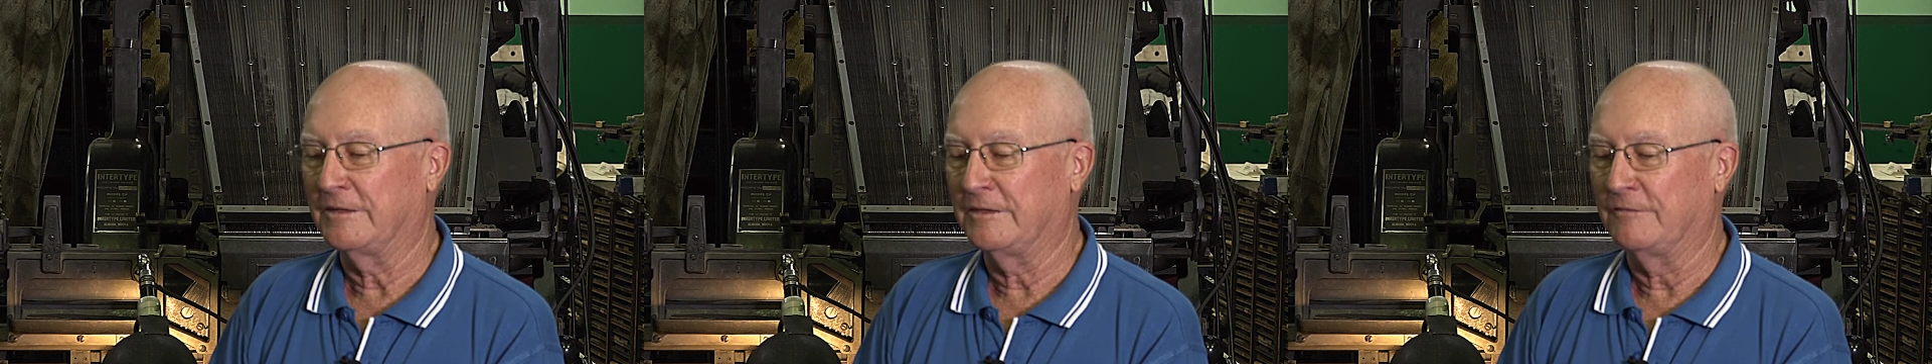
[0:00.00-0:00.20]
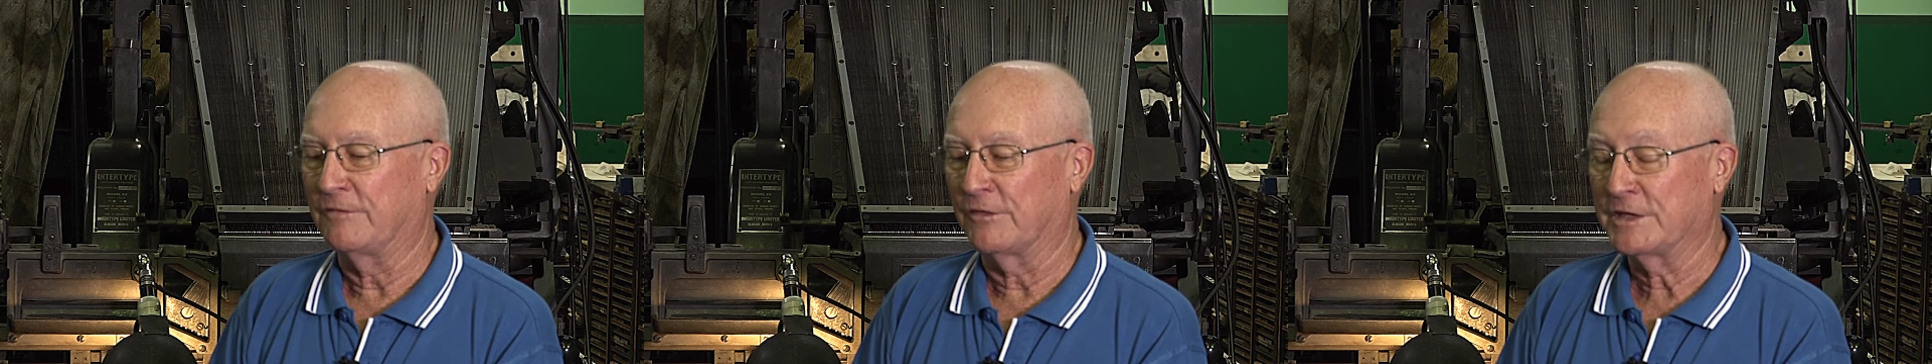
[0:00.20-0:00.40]

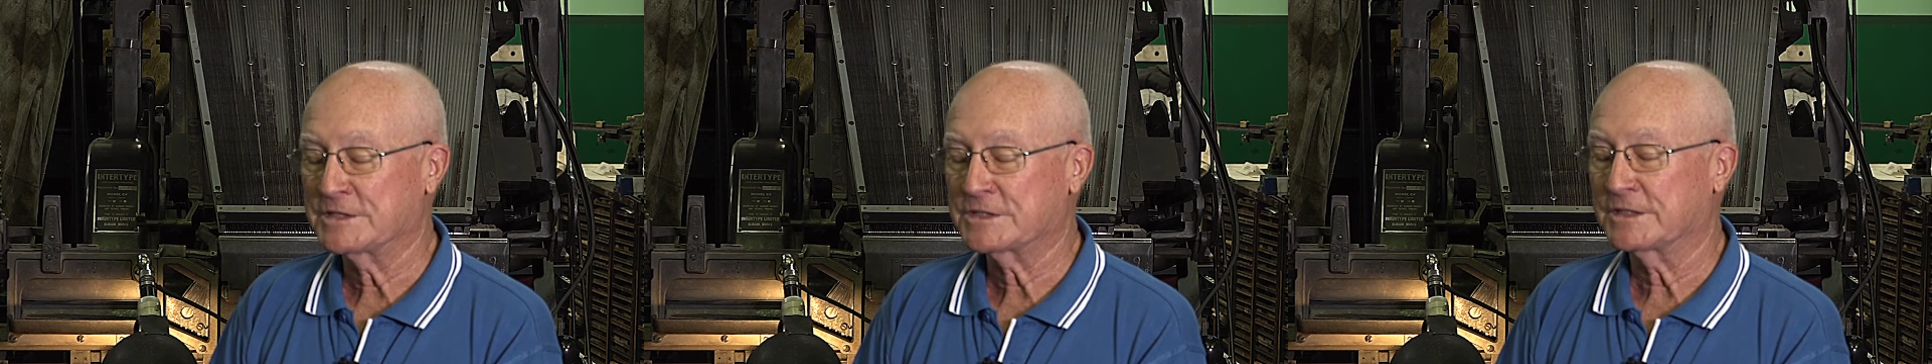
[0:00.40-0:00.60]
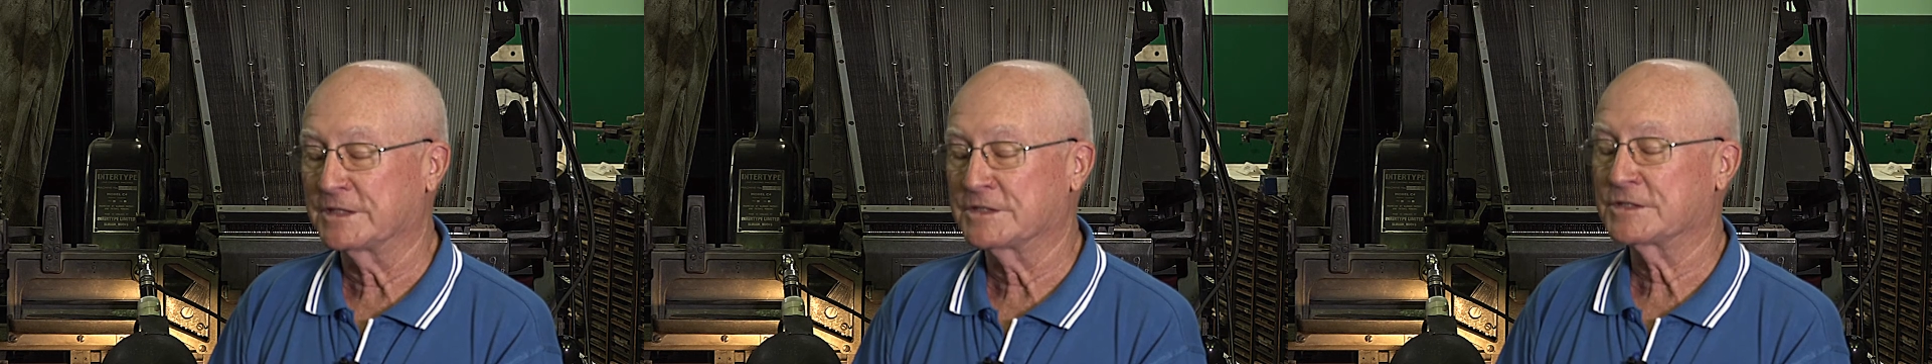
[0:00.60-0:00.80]
For
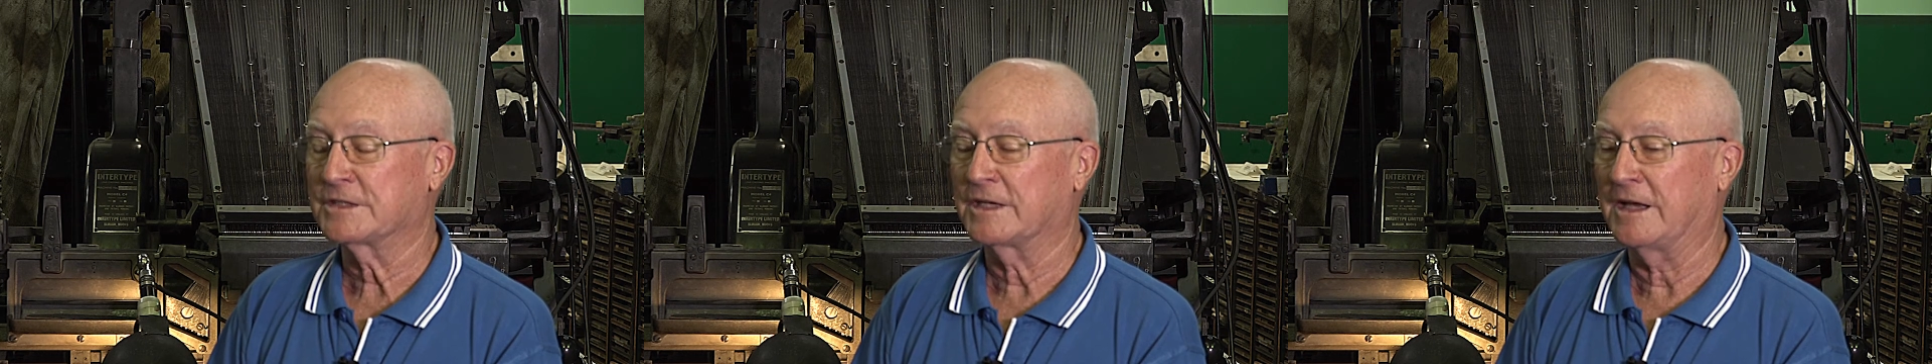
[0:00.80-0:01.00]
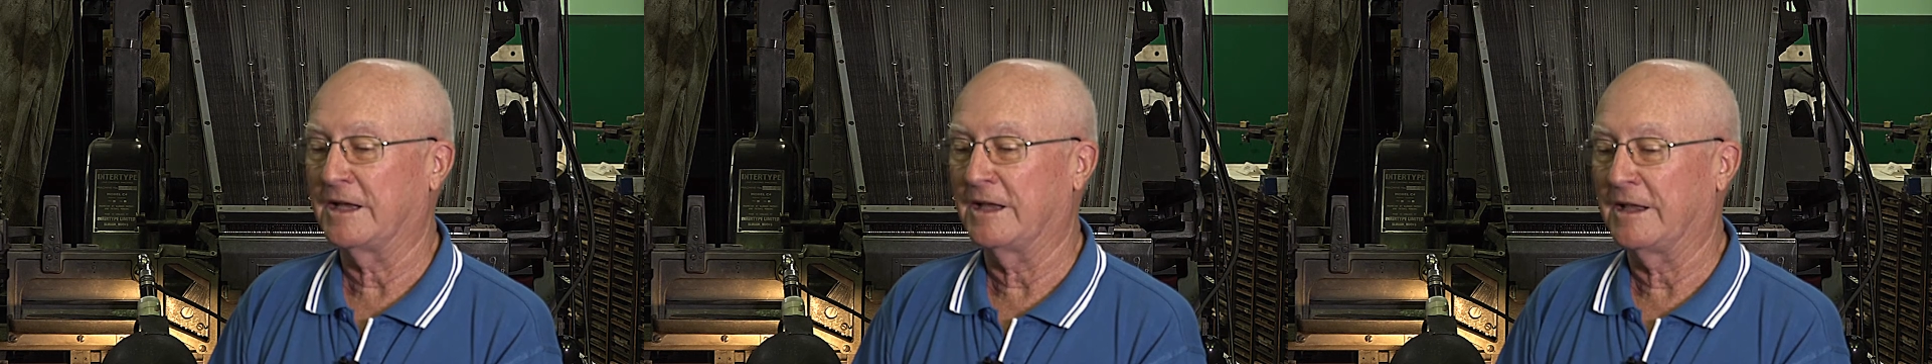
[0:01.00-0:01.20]
instance,
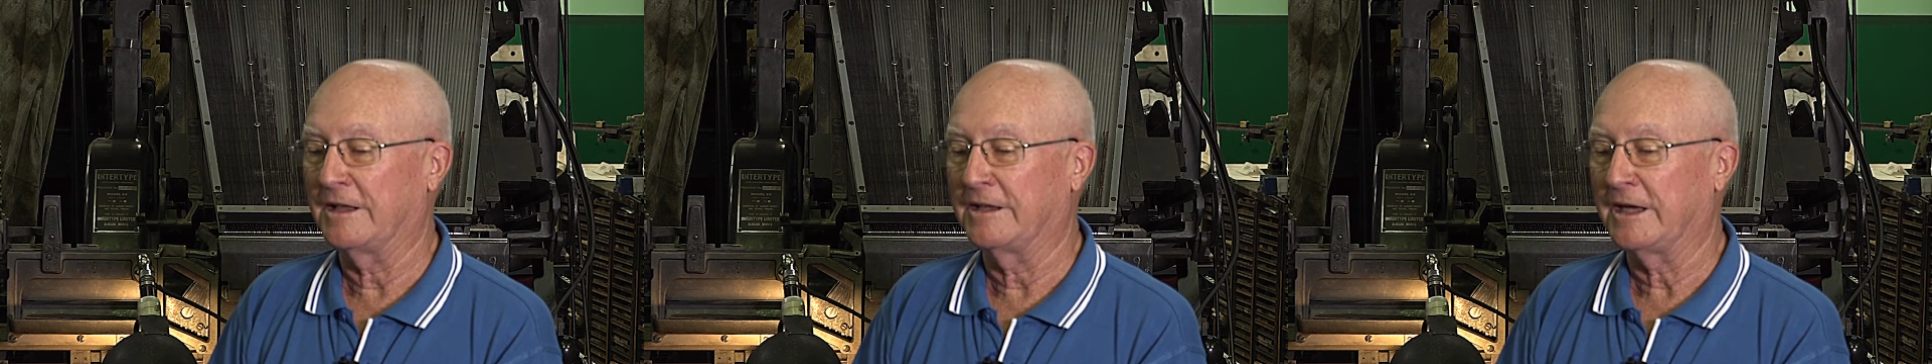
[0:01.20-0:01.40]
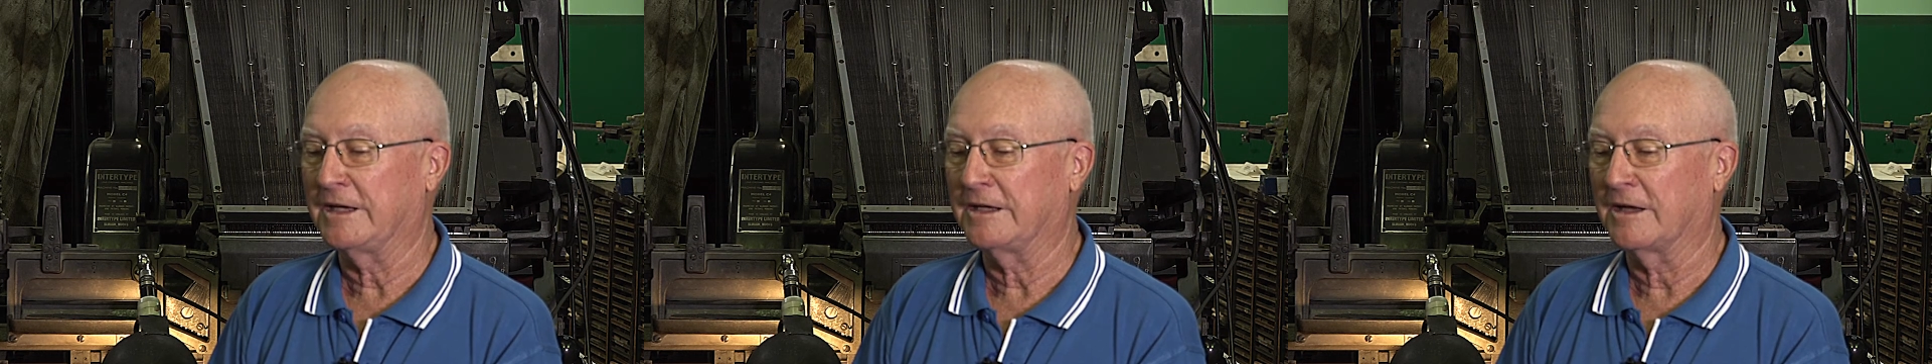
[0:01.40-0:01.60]

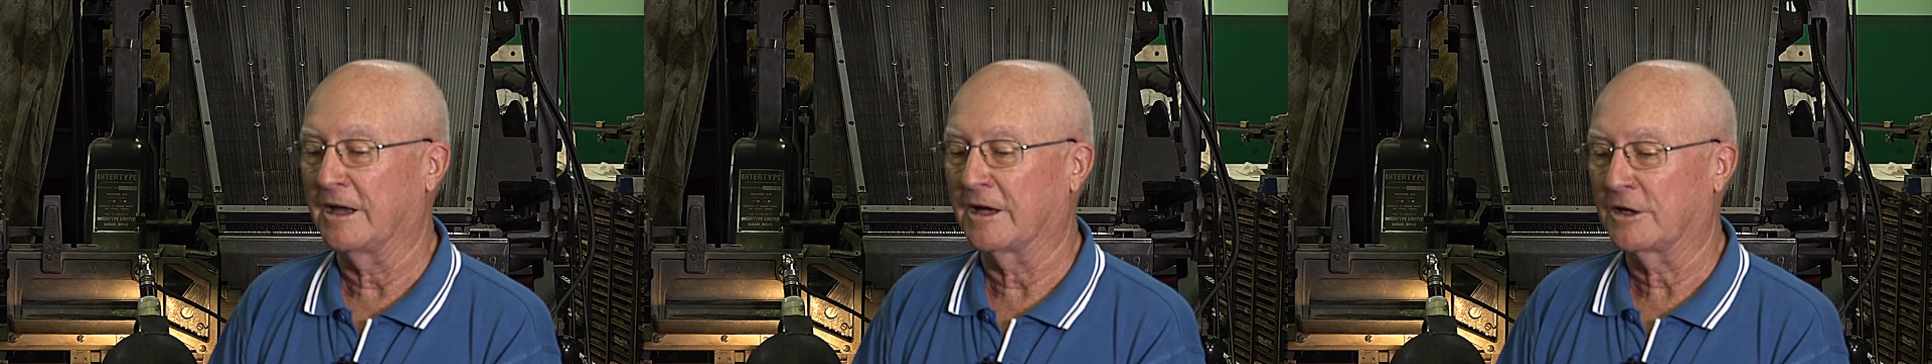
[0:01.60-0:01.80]
a